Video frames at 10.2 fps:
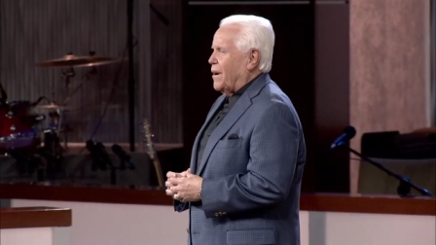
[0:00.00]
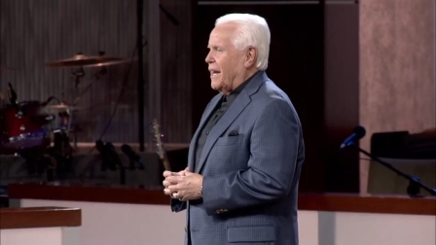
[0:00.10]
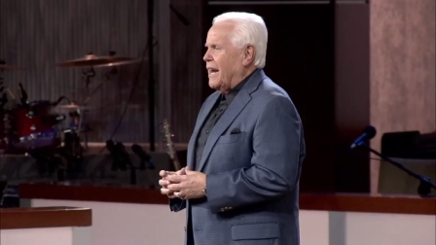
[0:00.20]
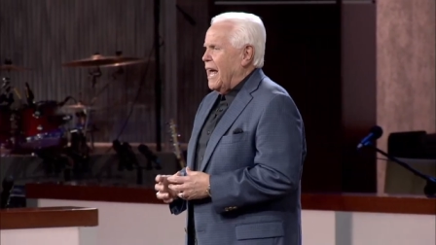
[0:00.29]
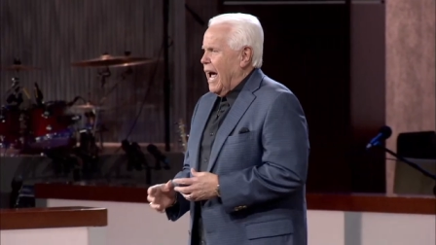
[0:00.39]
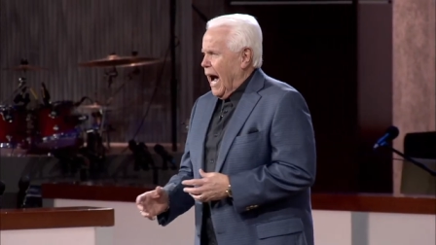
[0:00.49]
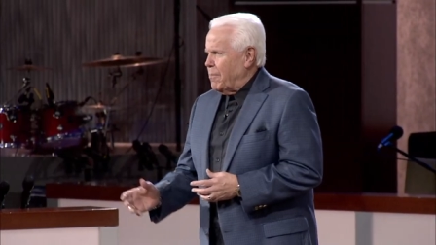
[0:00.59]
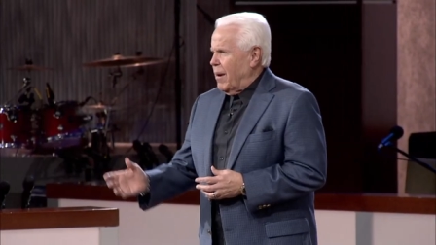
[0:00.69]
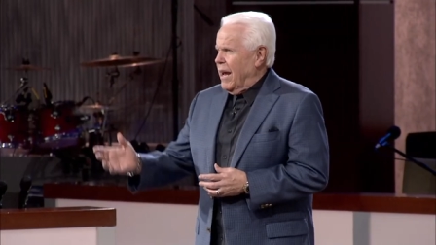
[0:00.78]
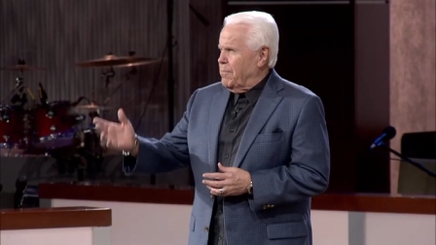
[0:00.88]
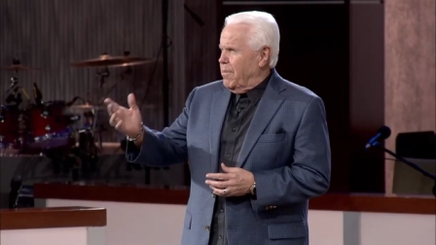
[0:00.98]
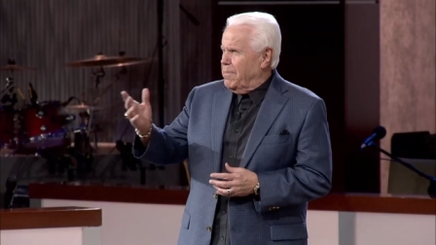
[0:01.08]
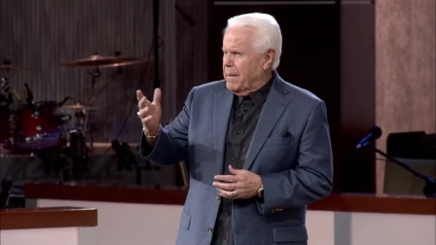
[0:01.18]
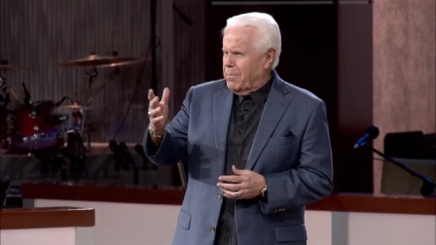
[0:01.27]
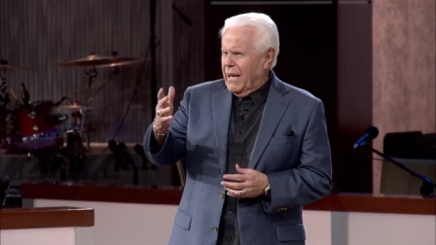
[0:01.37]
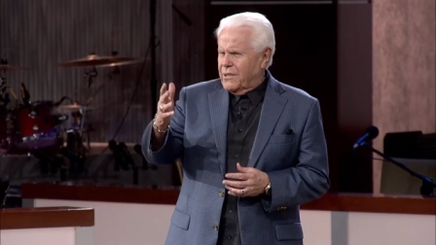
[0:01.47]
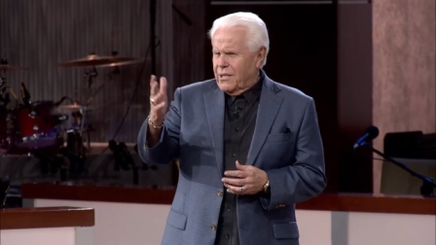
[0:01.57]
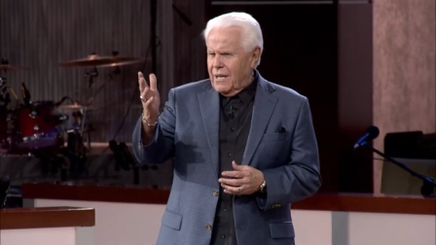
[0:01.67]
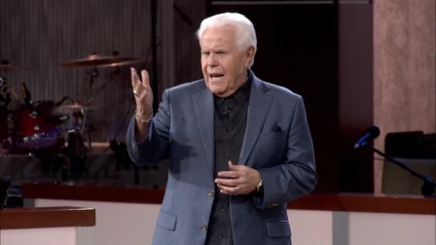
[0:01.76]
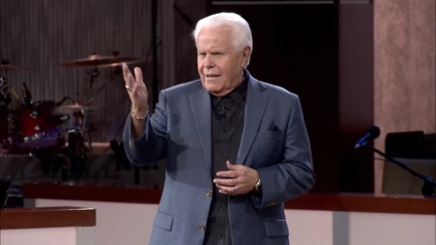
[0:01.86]
Again, I played big
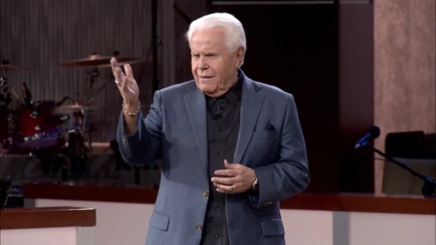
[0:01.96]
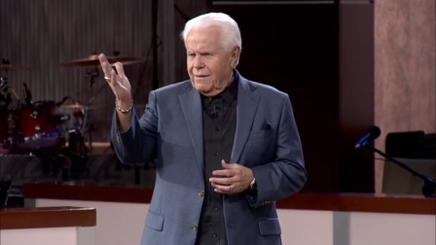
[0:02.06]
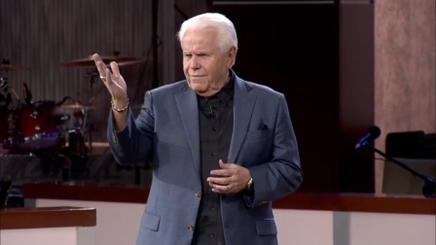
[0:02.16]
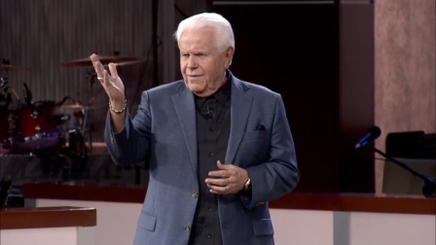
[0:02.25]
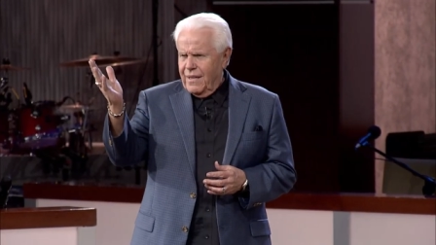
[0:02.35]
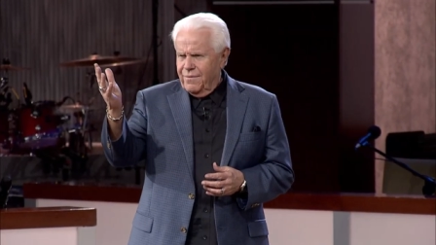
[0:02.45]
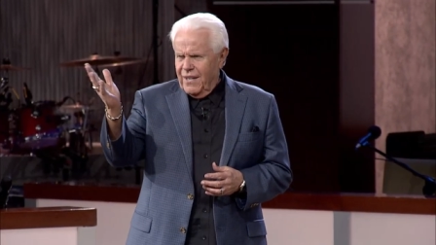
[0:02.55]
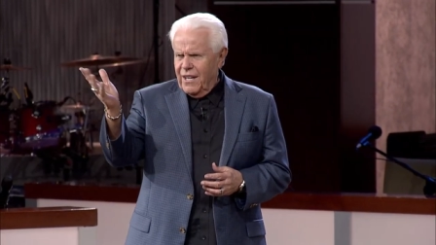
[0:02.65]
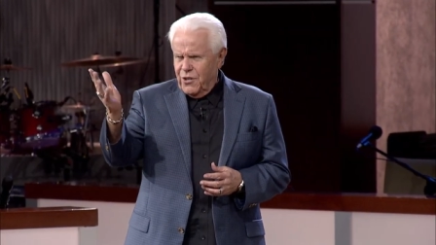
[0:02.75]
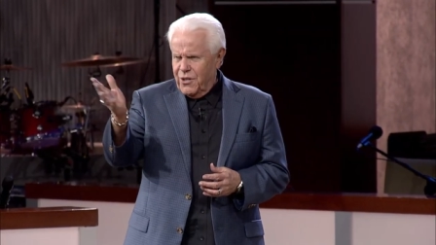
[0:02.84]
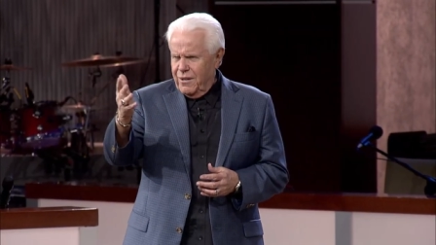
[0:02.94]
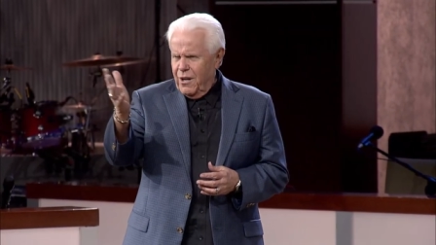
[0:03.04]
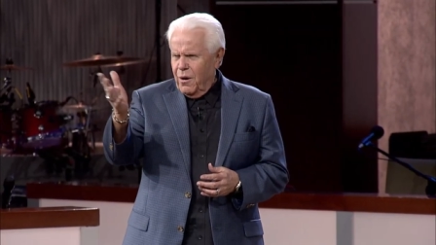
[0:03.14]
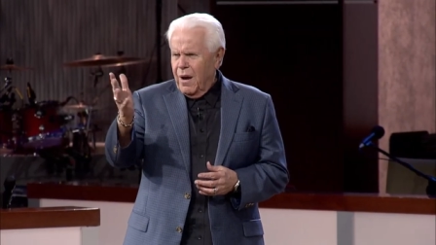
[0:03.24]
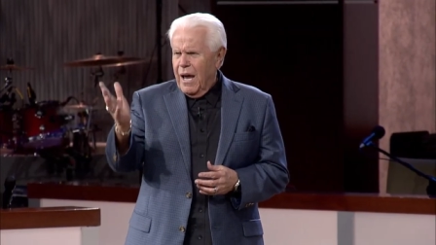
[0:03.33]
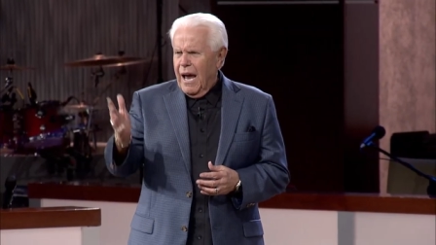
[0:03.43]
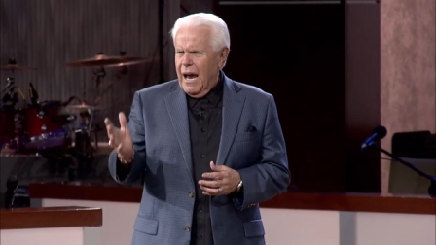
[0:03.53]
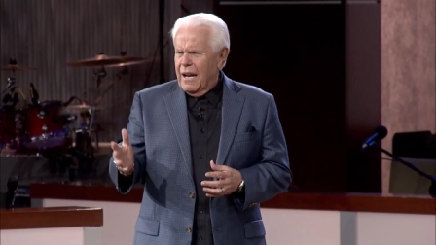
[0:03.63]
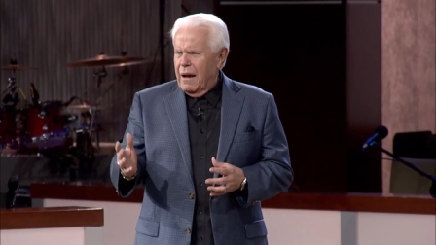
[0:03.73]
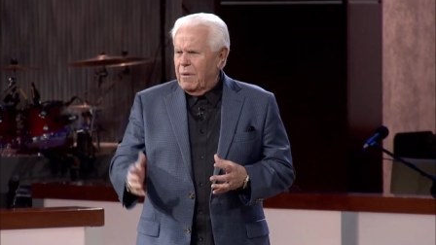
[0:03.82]
places like Venetian, you know,
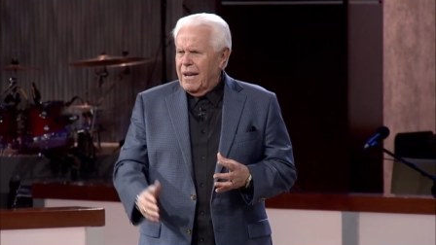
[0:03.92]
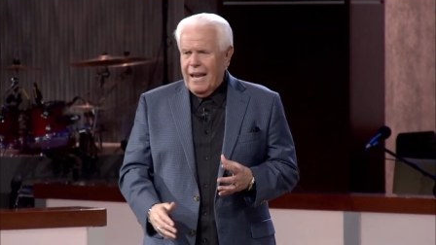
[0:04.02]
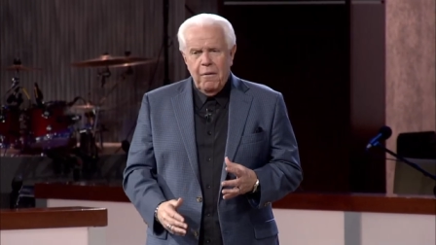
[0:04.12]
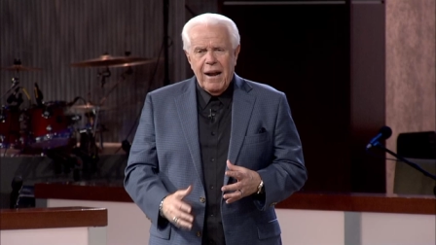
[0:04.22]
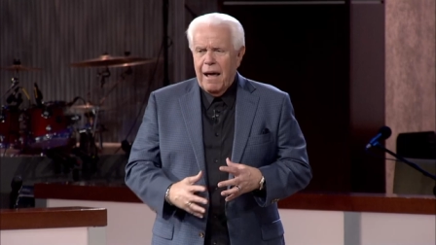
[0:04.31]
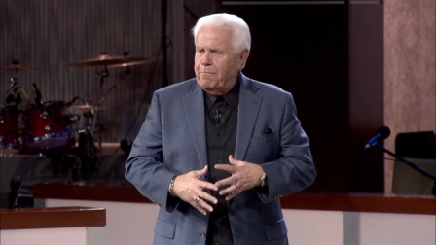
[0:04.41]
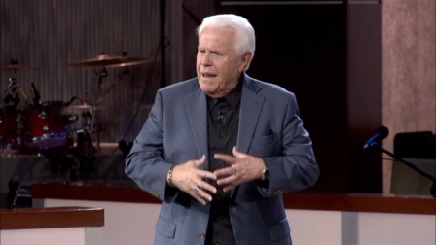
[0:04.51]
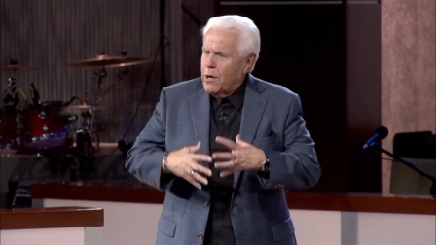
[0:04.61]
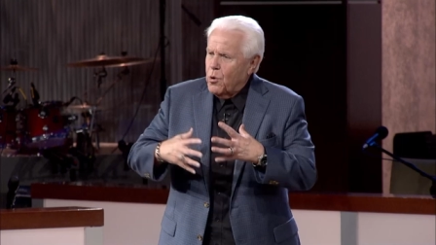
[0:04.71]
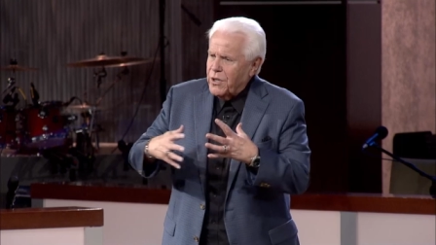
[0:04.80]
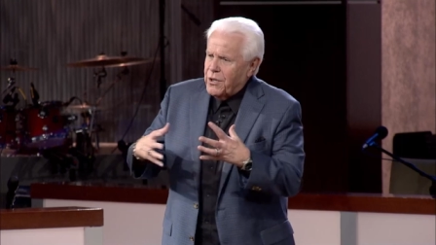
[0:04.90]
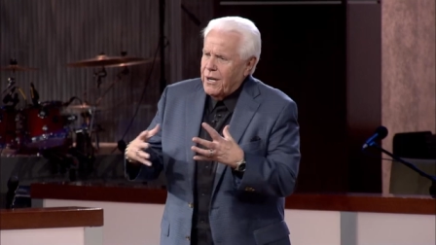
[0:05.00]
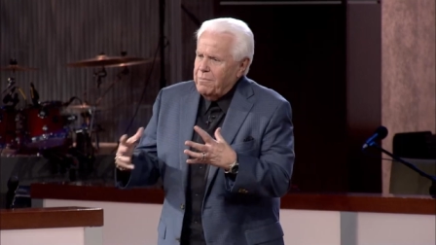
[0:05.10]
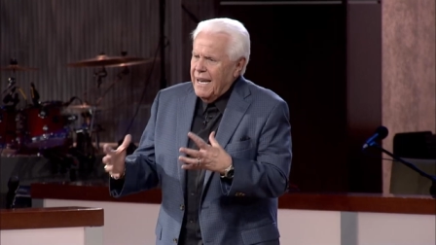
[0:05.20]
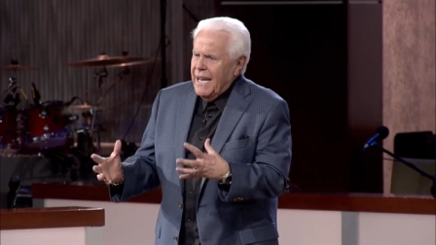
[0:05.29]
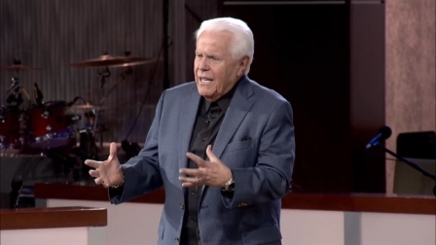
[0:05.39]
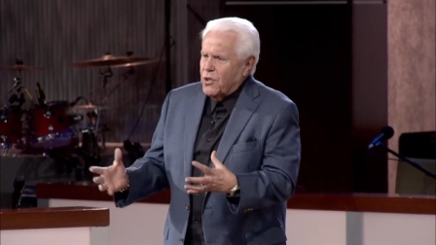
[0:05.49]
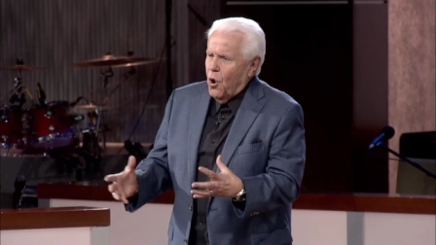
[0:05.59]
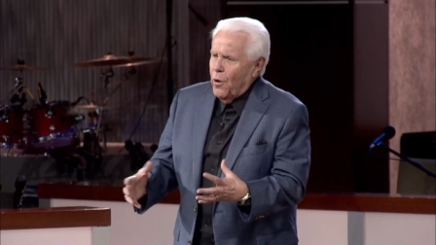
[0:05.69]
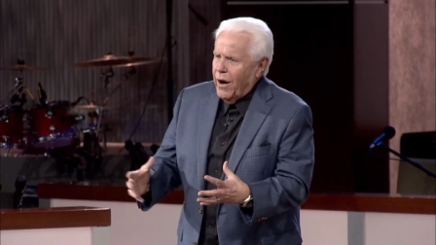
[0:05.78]
and they would, they would have big Christian meetings
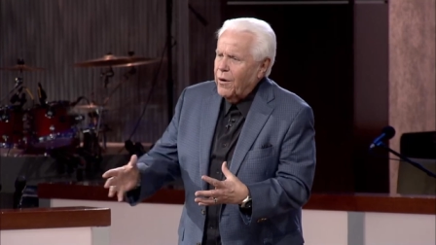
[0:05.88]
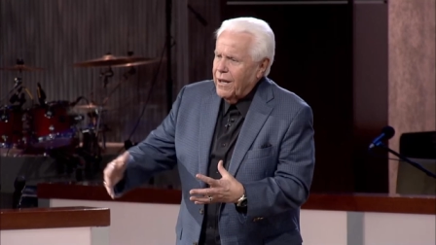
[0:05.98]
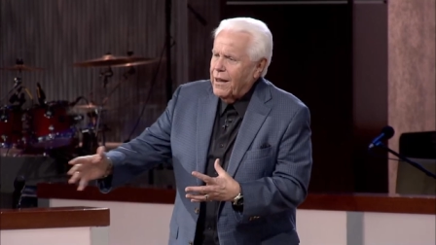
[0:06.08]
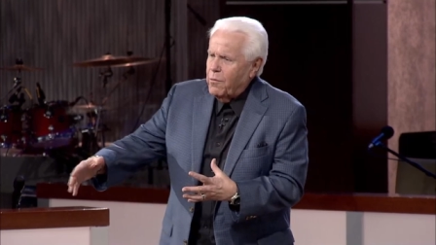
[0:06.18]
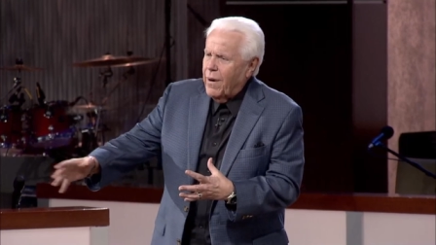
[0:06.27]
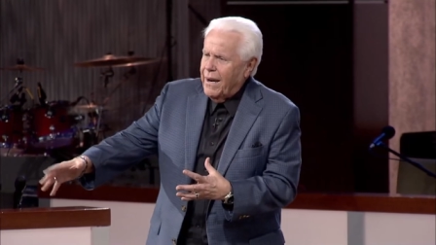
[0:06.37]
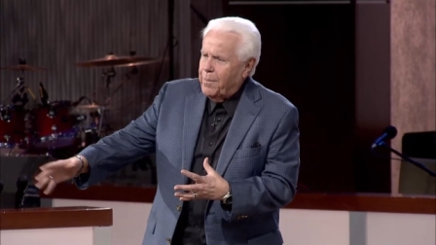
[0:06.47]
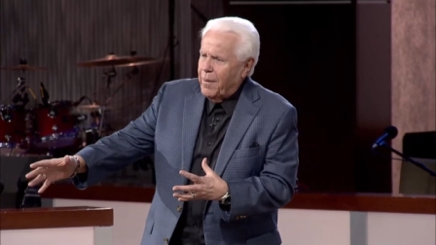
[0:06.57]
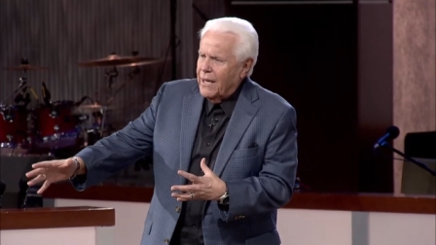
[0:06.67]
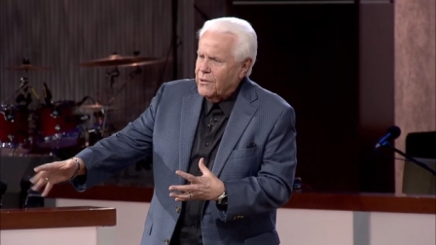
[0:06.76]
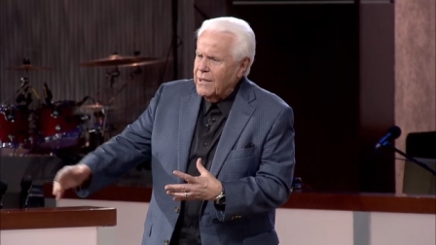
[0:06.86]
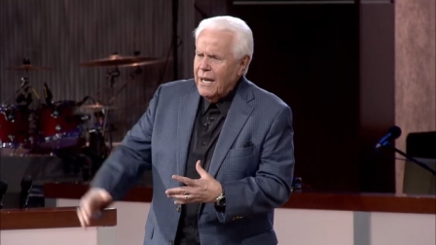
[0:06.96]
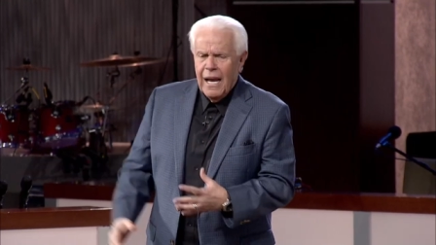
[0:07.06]
going on. You know, they rented places.